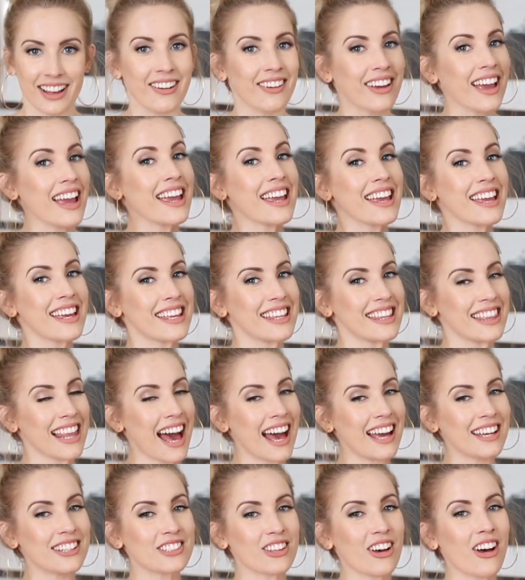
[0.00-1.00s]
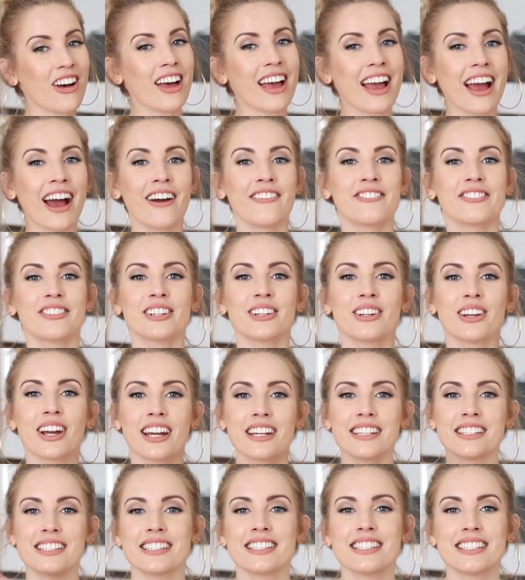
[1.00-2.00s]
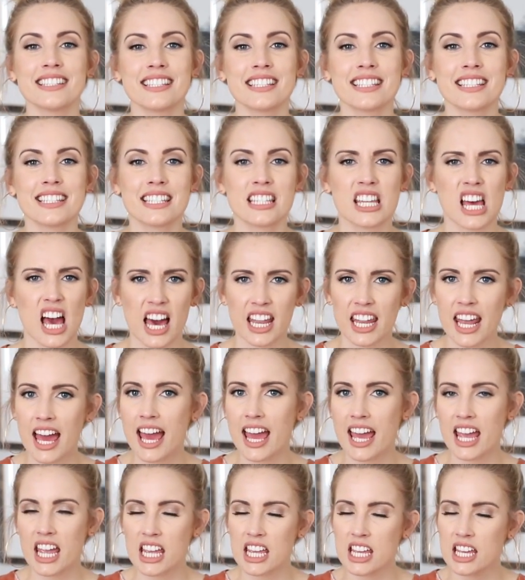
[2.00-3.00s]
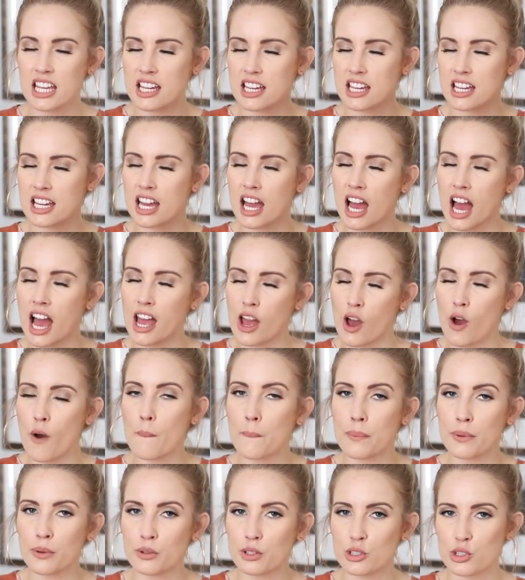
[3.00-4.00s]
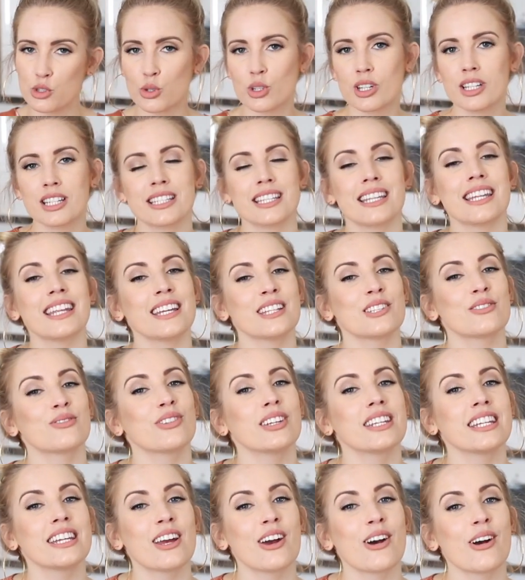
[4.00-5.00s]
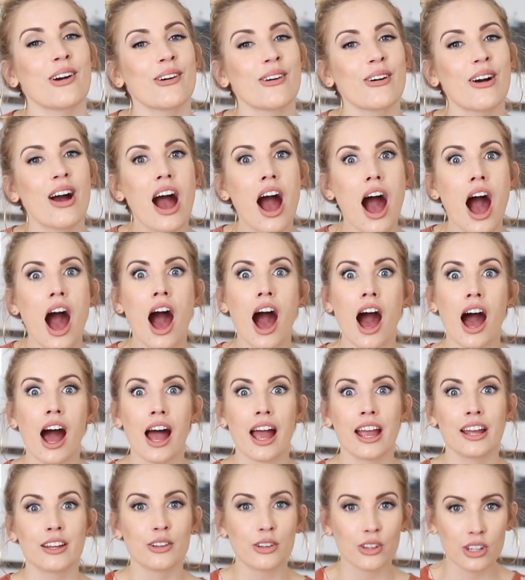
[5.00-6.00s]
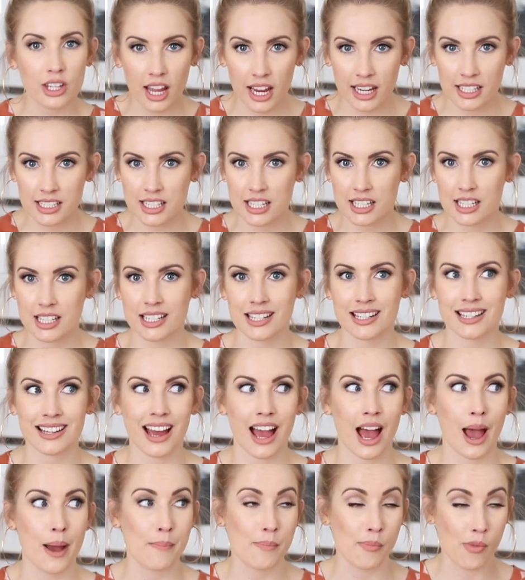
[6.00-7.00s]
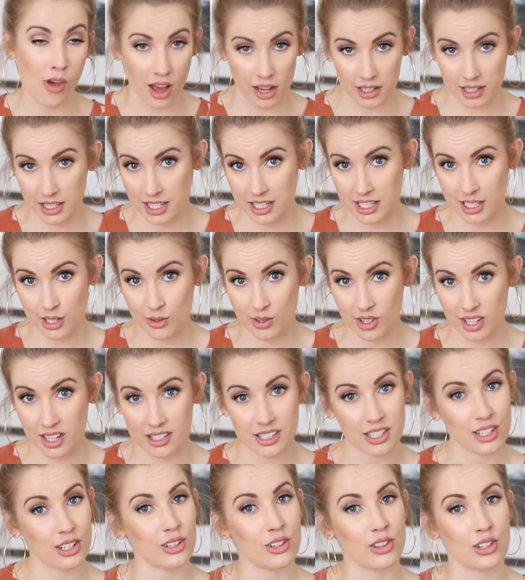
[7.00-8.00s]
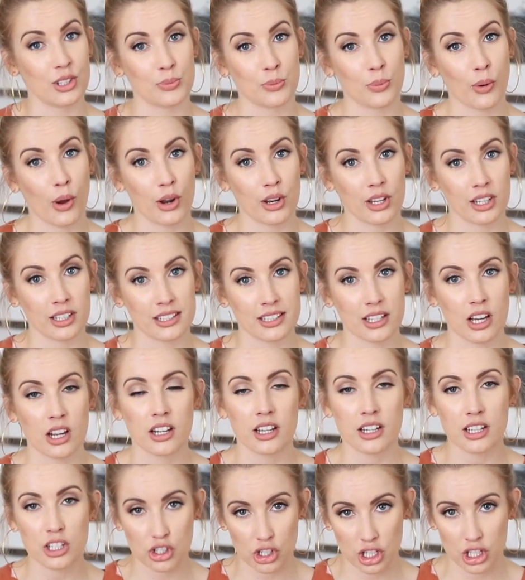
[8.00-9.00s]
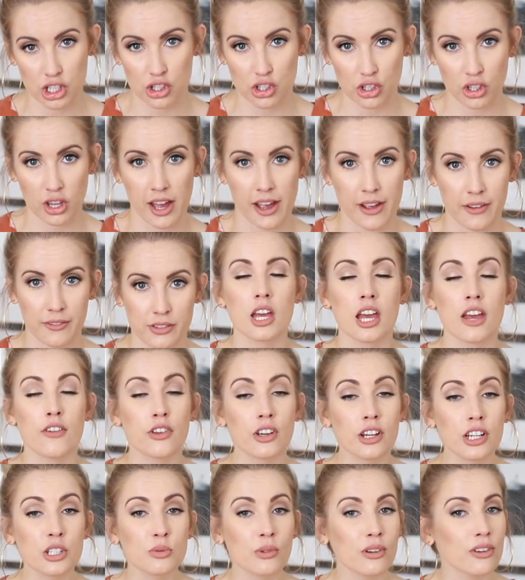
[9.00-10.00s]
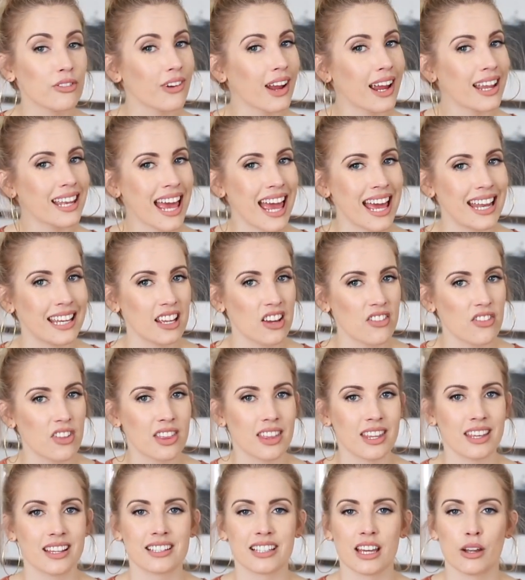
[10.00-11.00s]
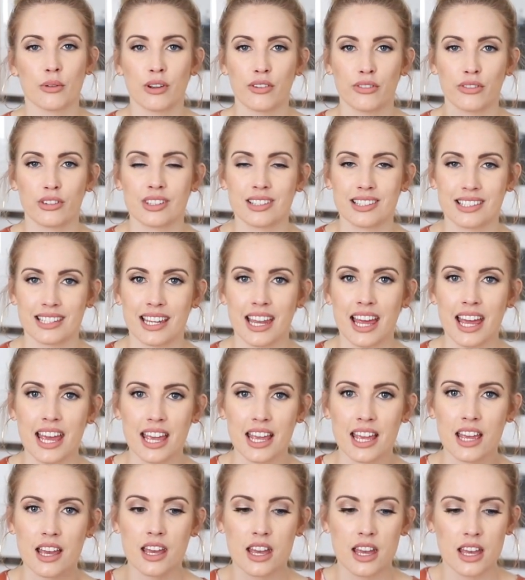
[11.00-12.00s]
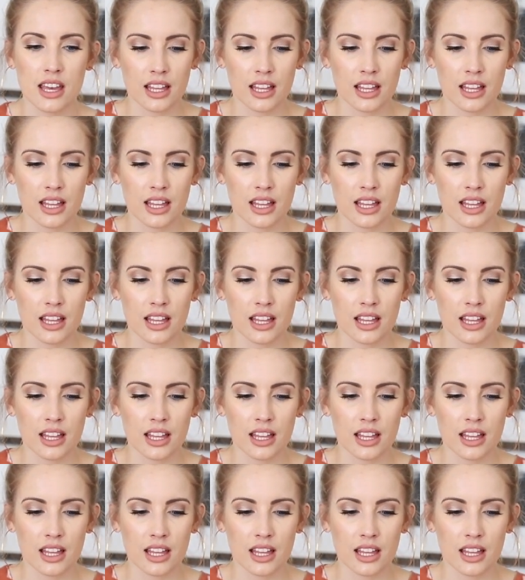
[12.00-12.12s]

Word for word: Okay, that is all I have for you guys today. I hope you enjoyed today's video. I know that I did. I'm not kidding when I tell you these products are gonna change your life. If you guys wanna find any of the things I referenced today,